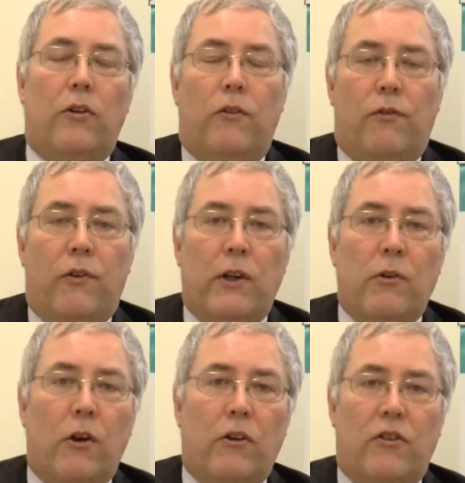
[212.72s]
for
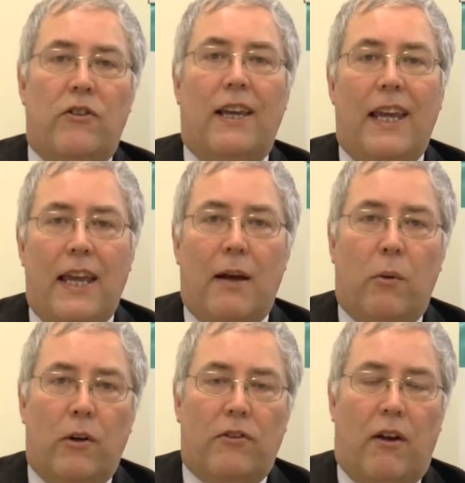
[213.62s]
you not just to hear
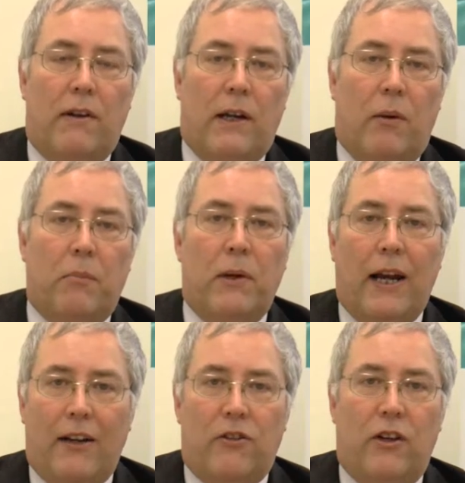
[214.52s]
what's going on, but
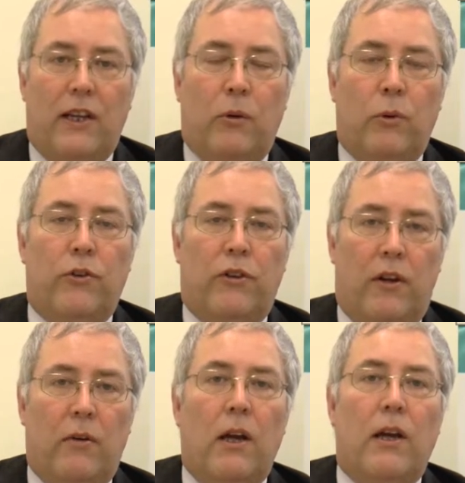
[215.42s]
actually
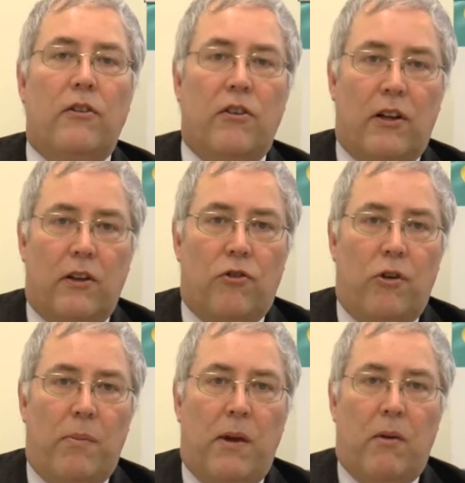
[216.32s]
also to
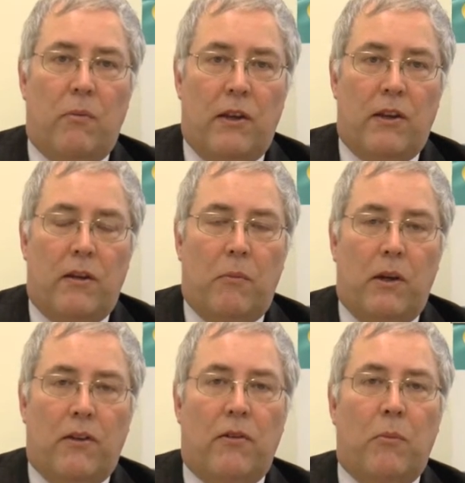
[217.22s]
contribute
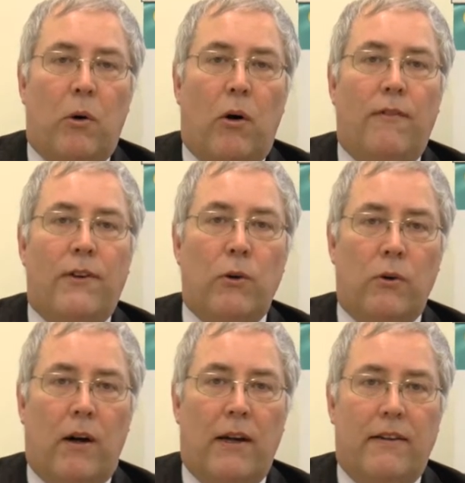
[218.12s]
with some more of
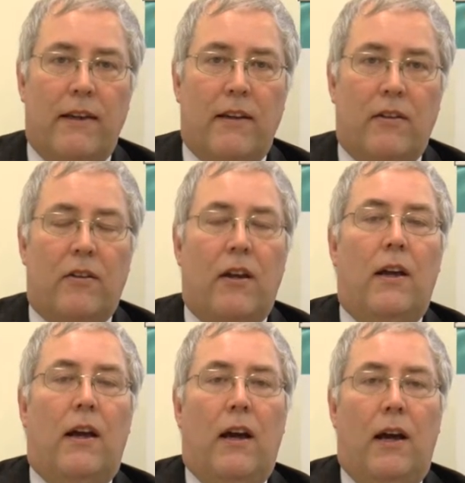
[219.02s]
your ideas.
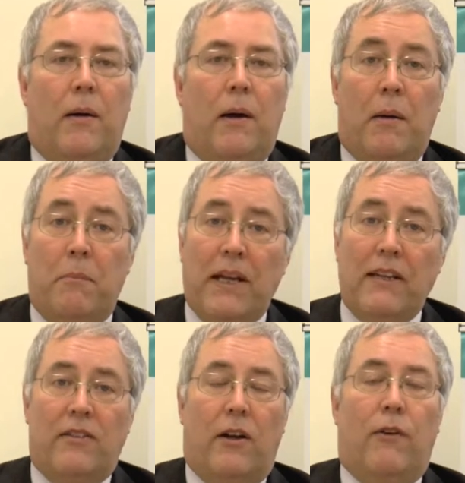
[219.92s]
And
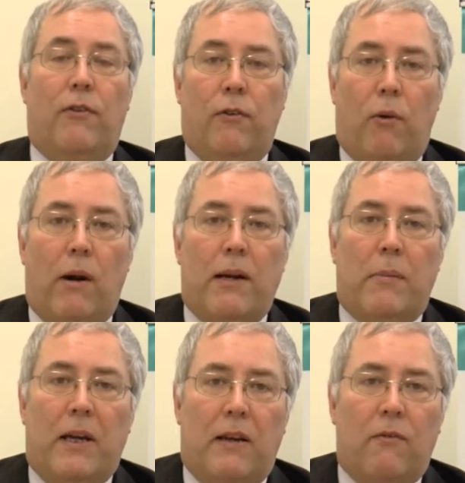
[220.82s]
many staff have already
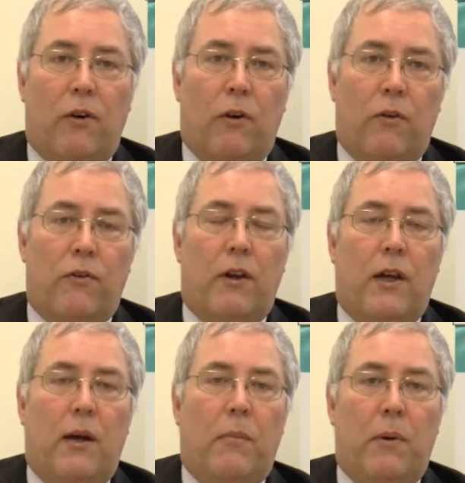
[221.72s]
been involved,
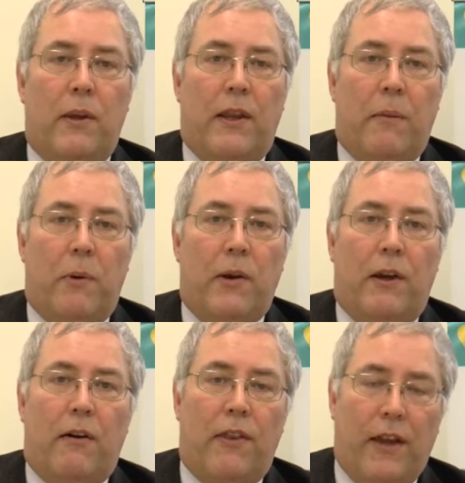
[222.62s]
but
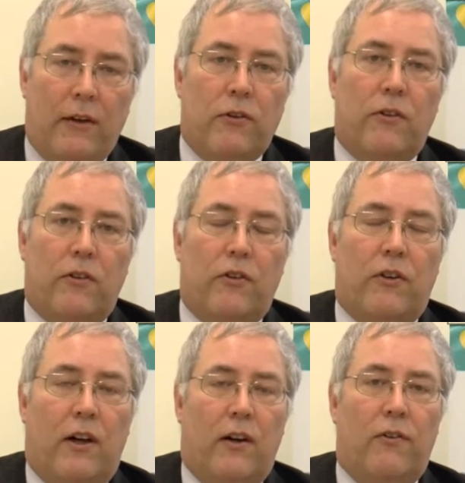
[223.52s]
there are thousands of
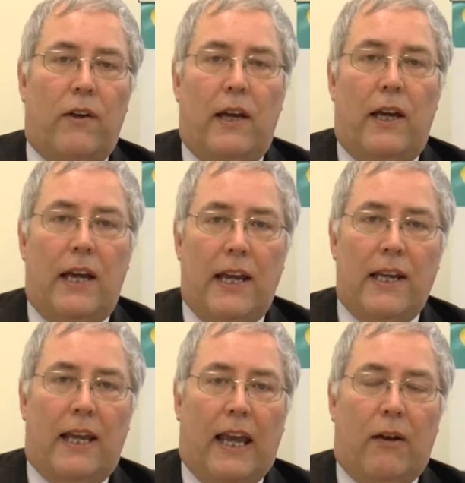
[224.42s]
staff
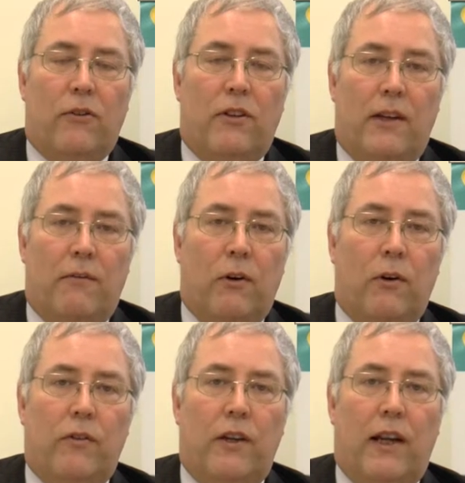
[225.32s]
in the county
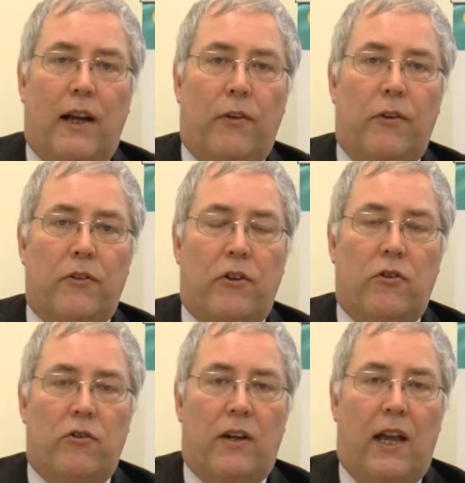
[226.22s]
involved in health and
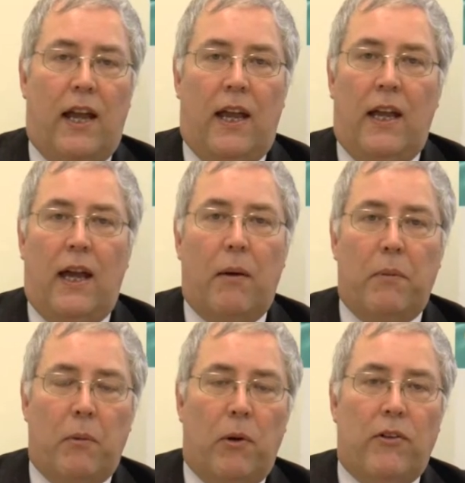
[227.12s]
social care, and
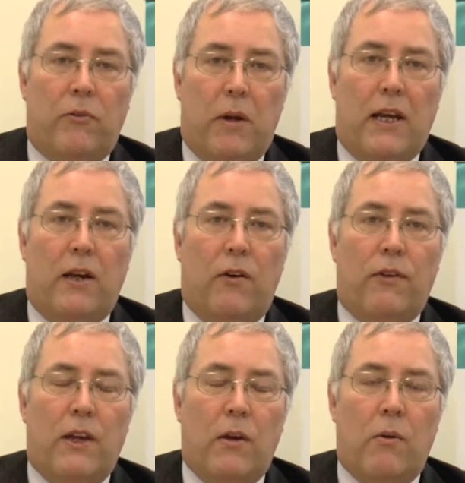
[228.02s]
we want as many
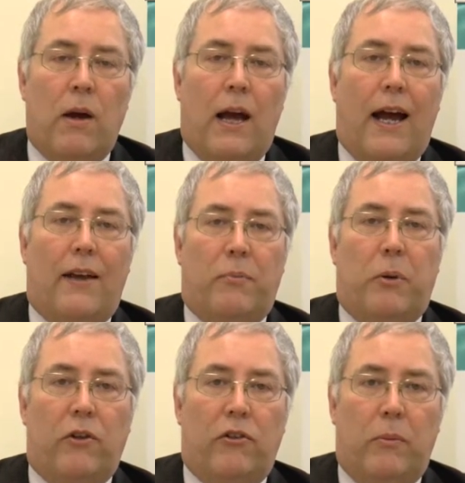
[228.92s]
of you as
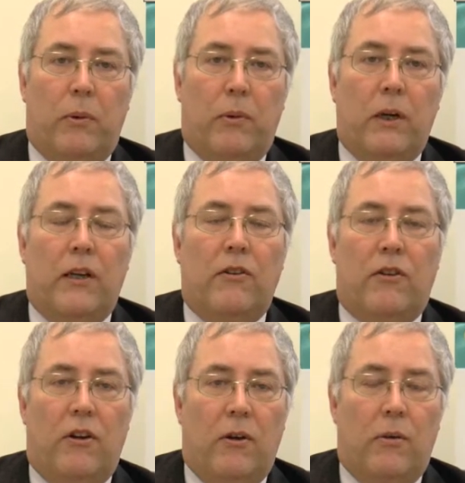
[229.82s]
possible
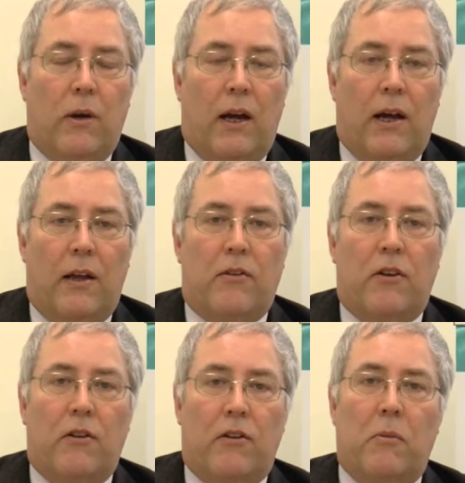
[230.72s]
to
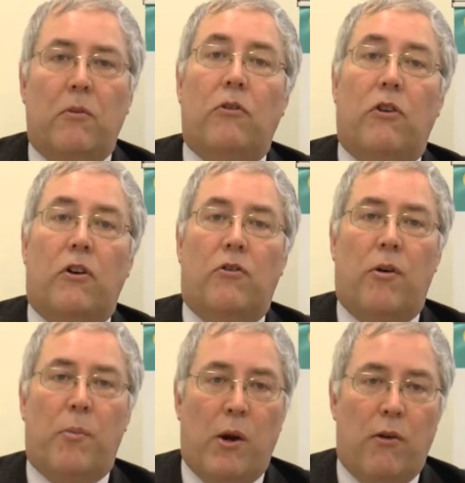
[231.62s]

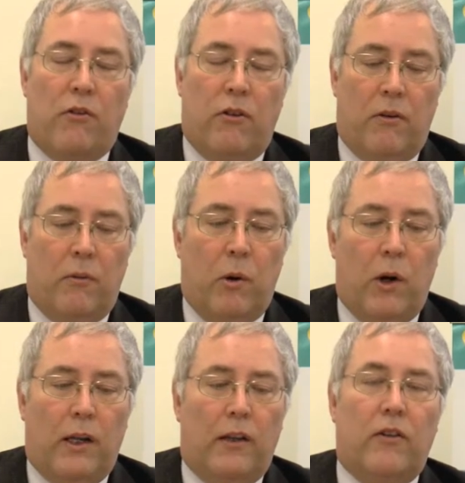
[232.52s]
contribute to the
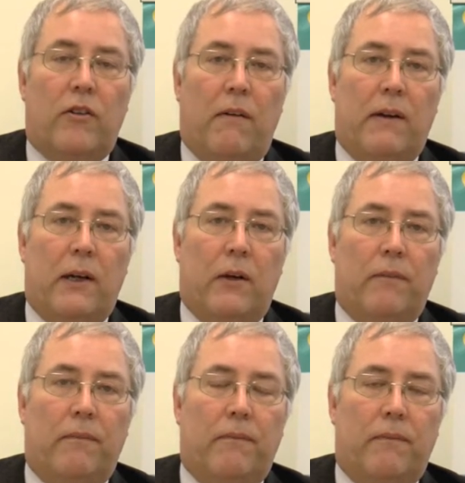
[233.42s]
work that's going on.